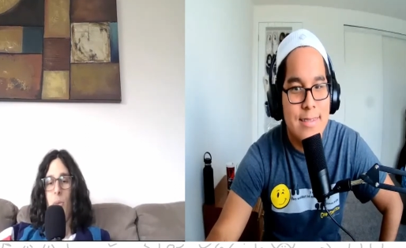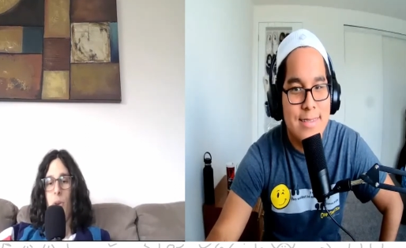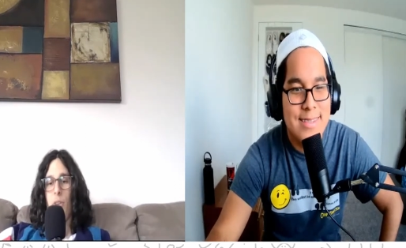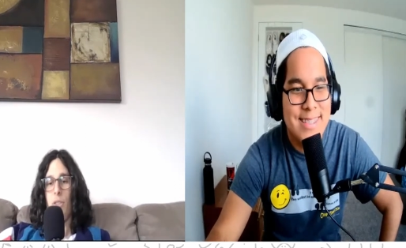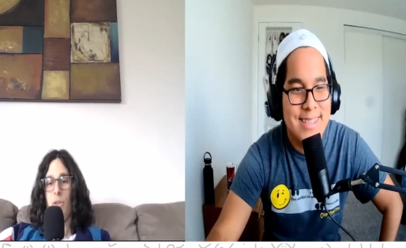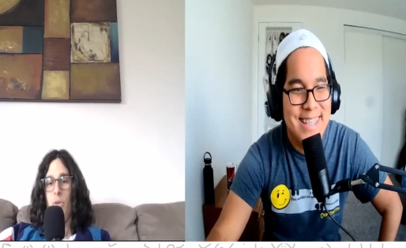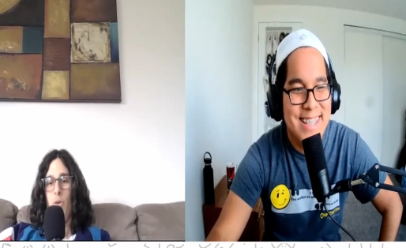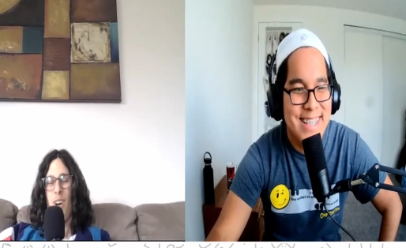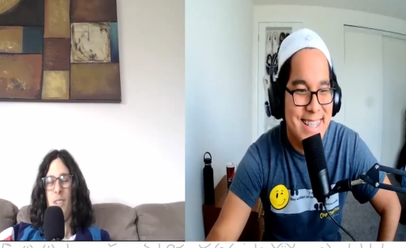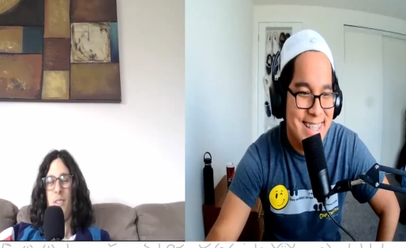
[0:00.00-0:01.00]
Speaker 1: He'd be worth
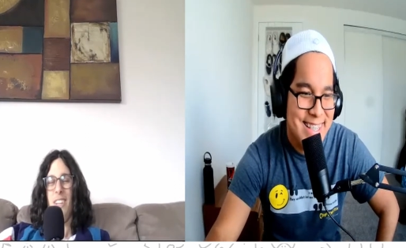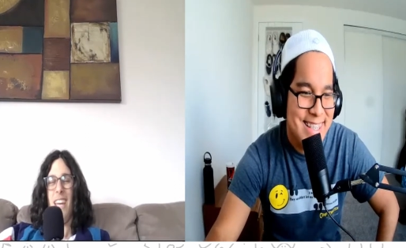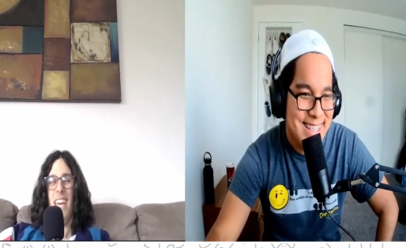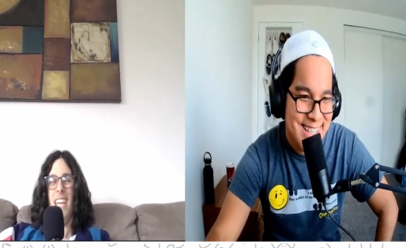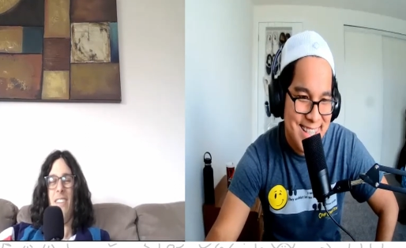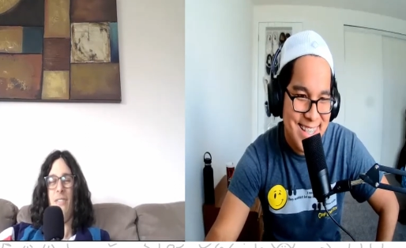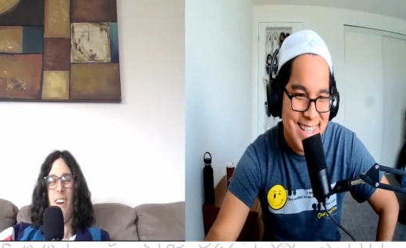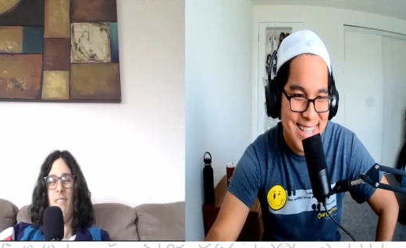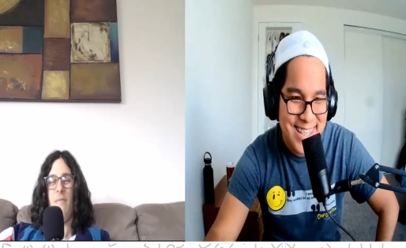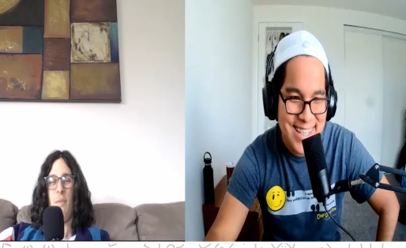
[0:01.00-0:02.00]

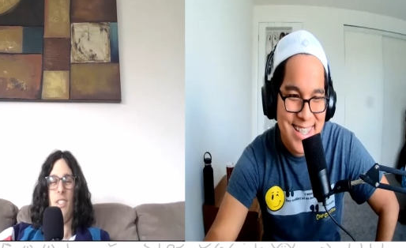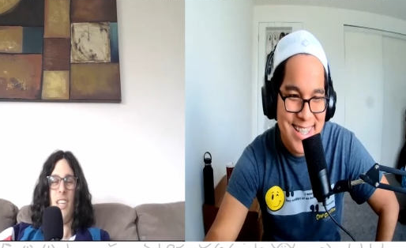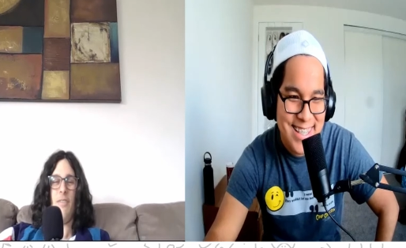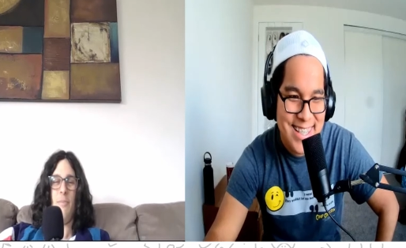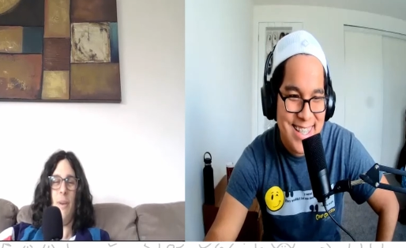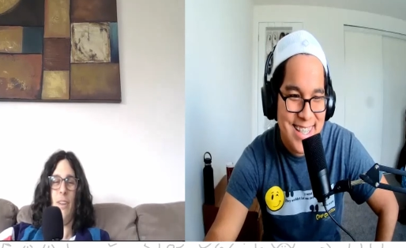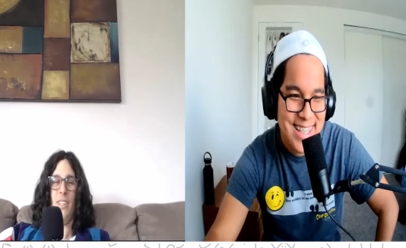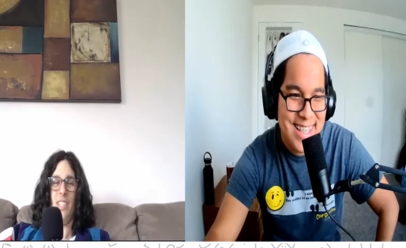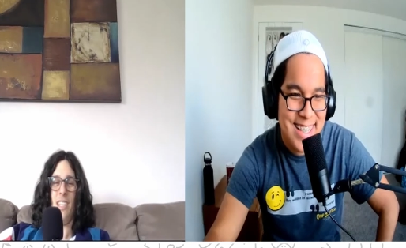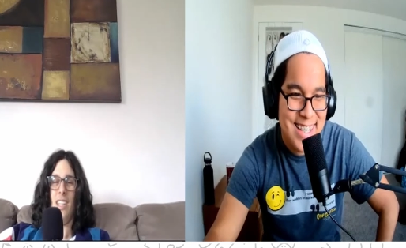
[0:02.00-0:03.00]
285.7
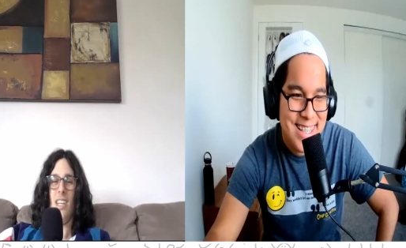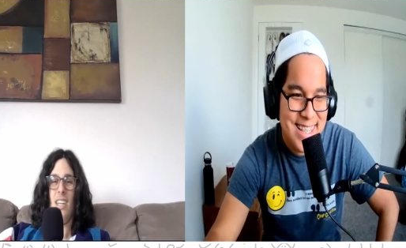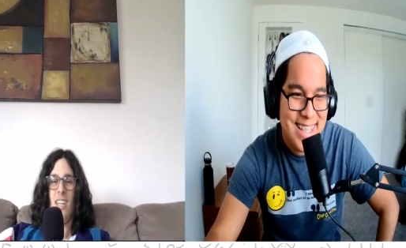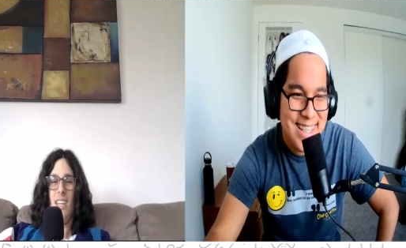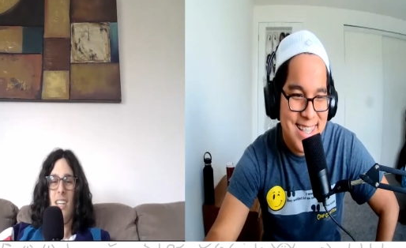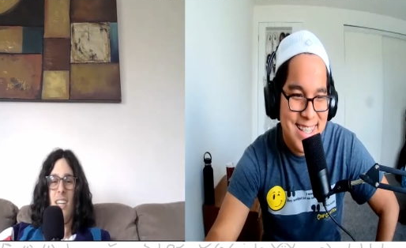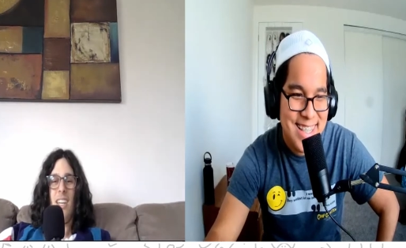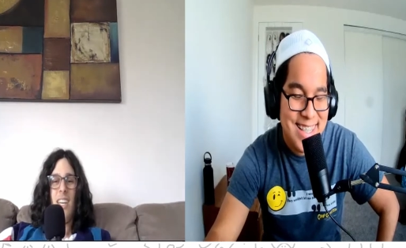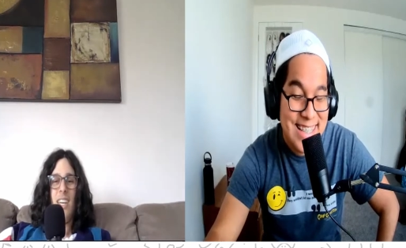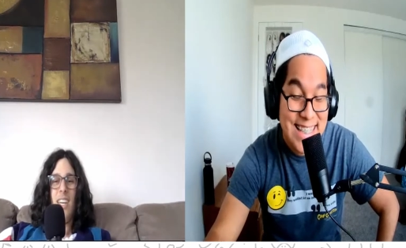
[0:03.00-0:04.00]
billion.
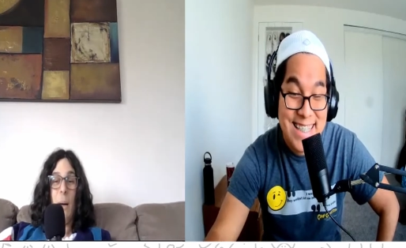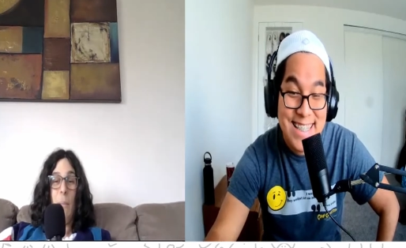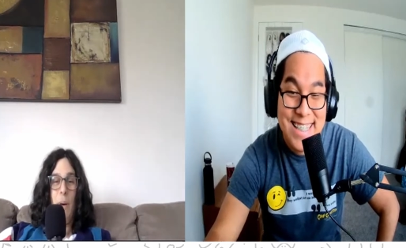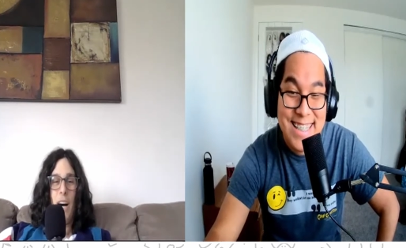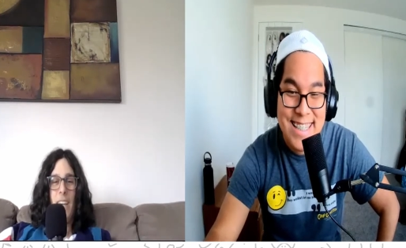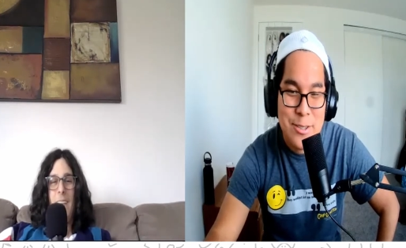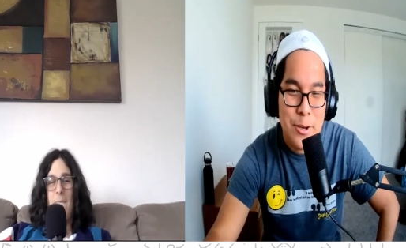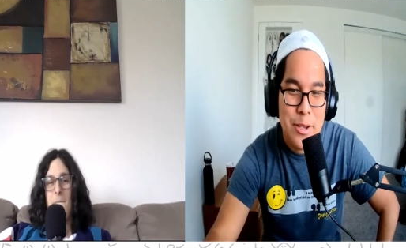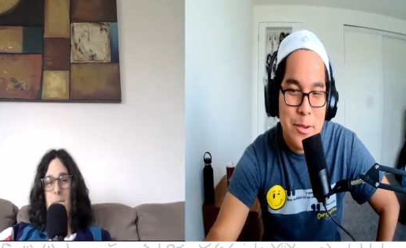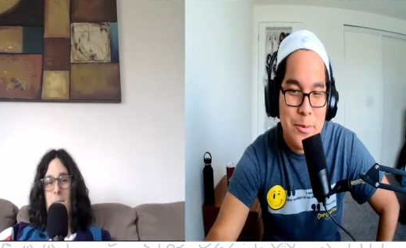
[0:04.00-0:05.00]
But so
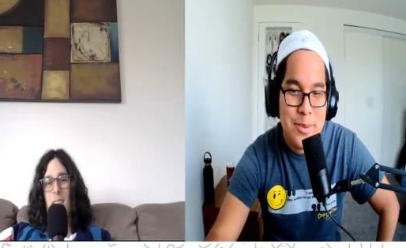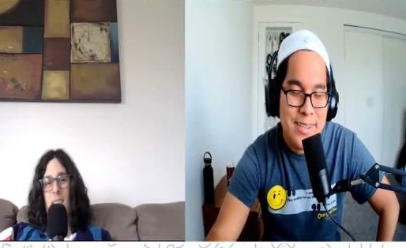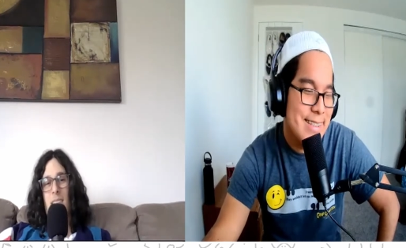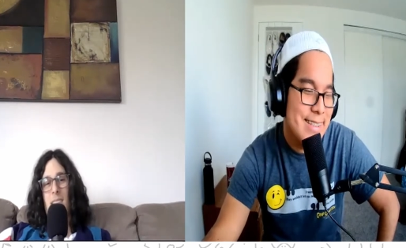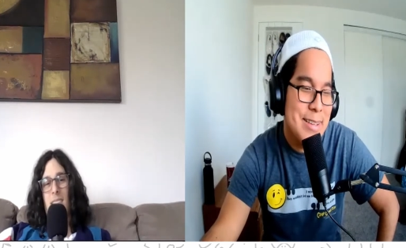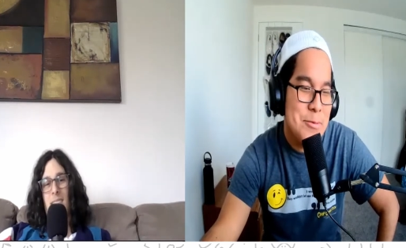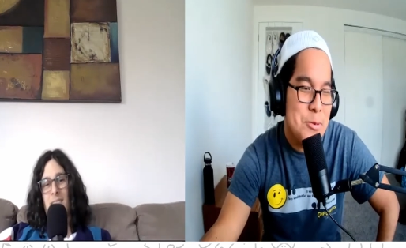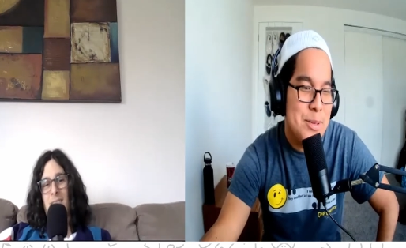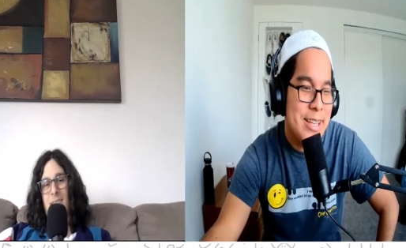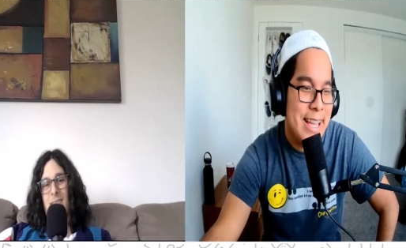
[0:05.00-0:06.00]
he
Speaker 2: he would
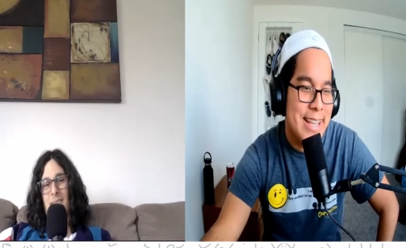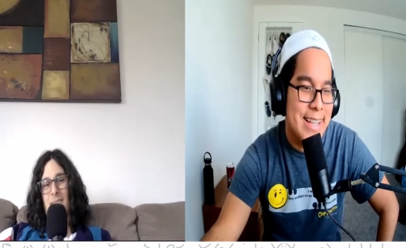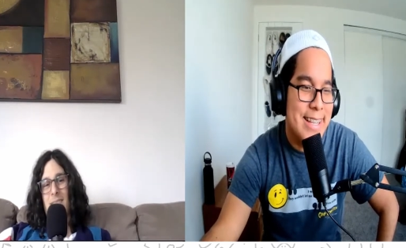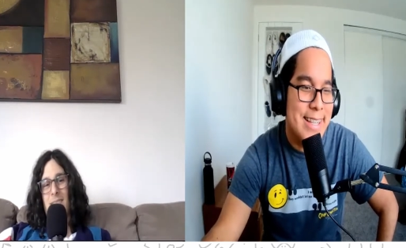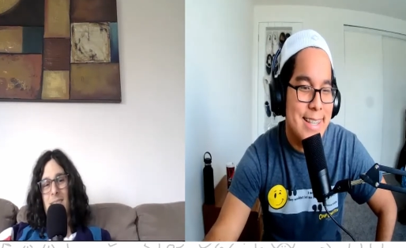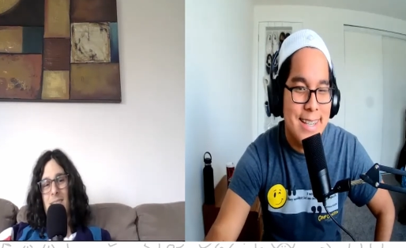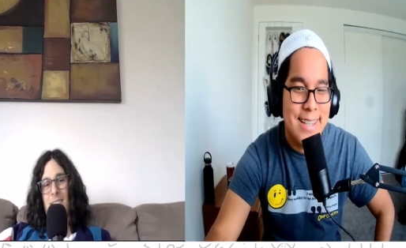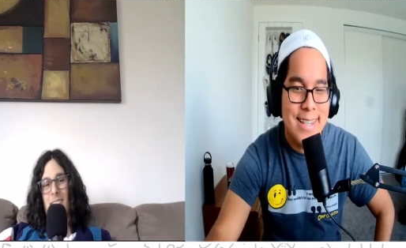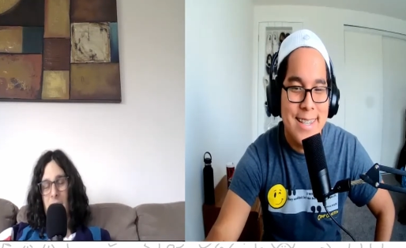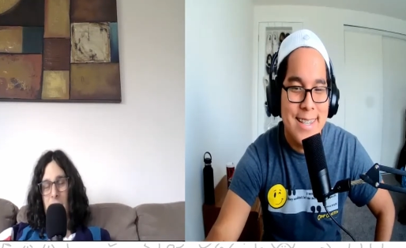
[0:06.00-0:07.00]
be caking.
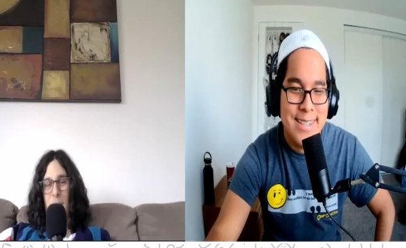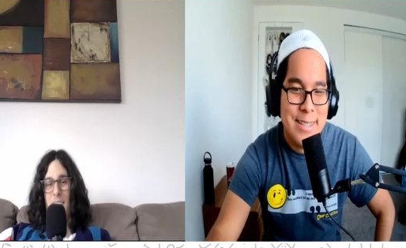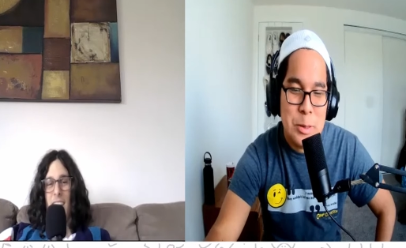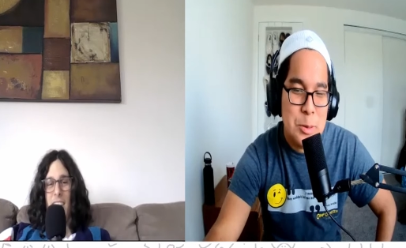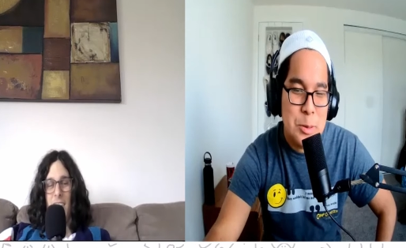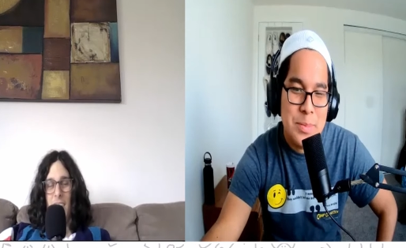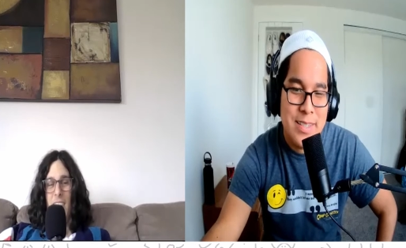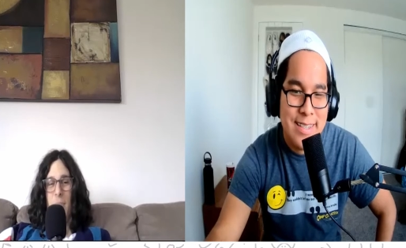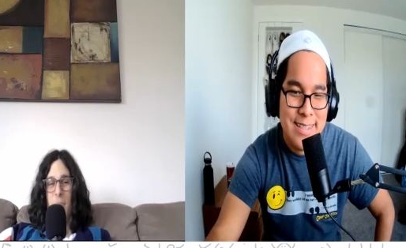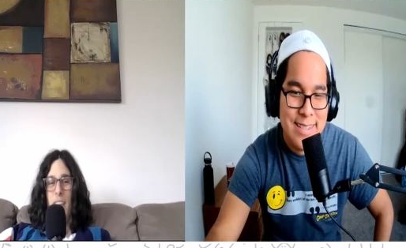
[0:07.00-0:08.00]
Speaker 1: Yeah, he'd be
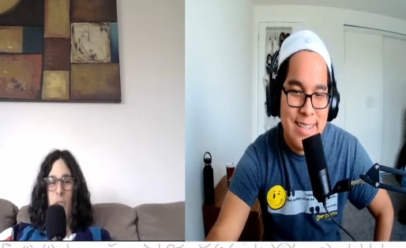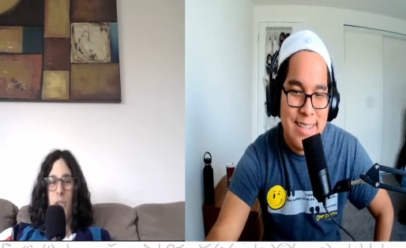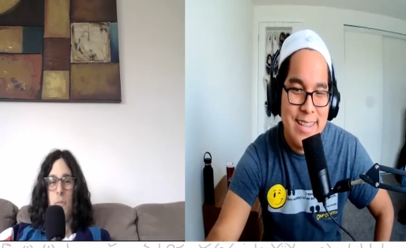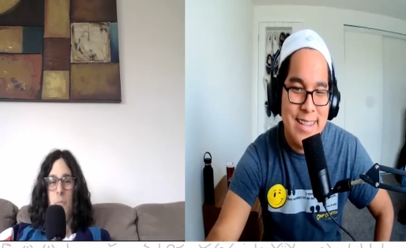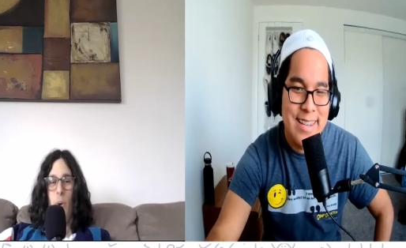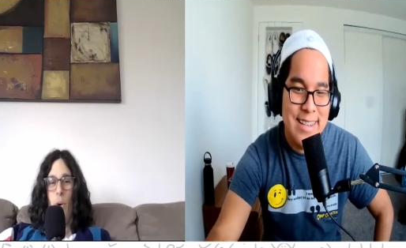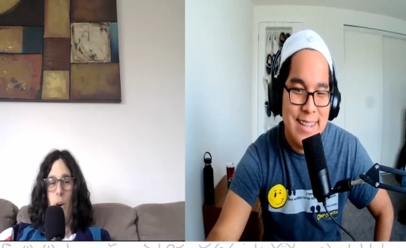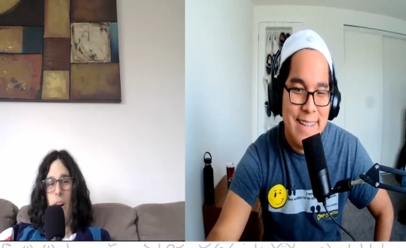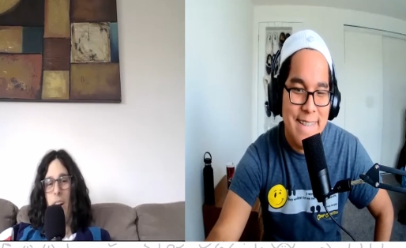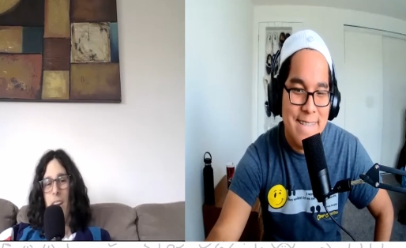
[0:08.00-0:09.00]
caking. But now yeah. he's
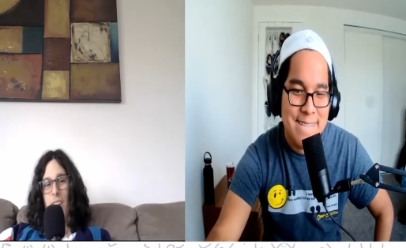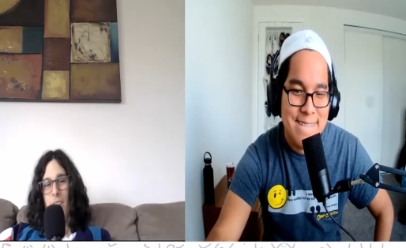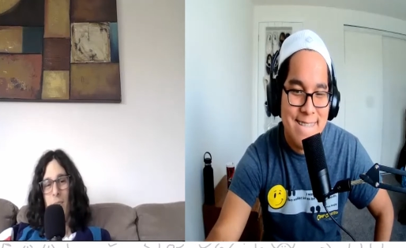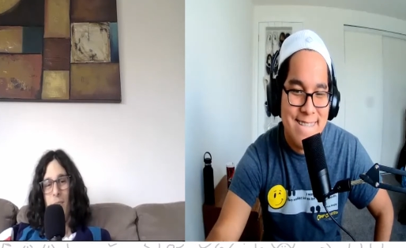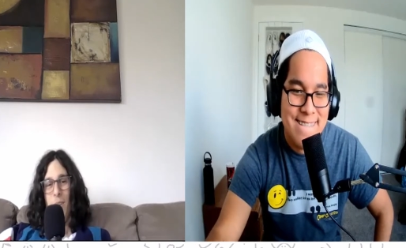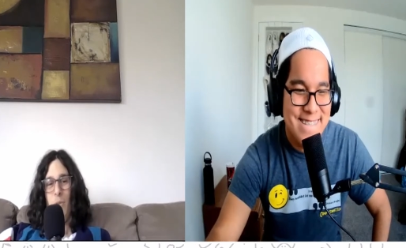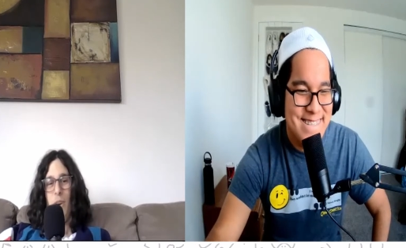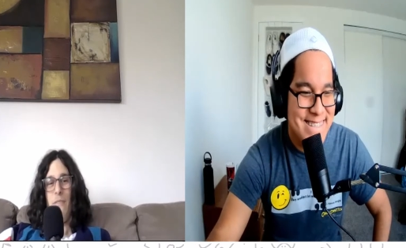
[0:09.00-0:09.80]
poor. Only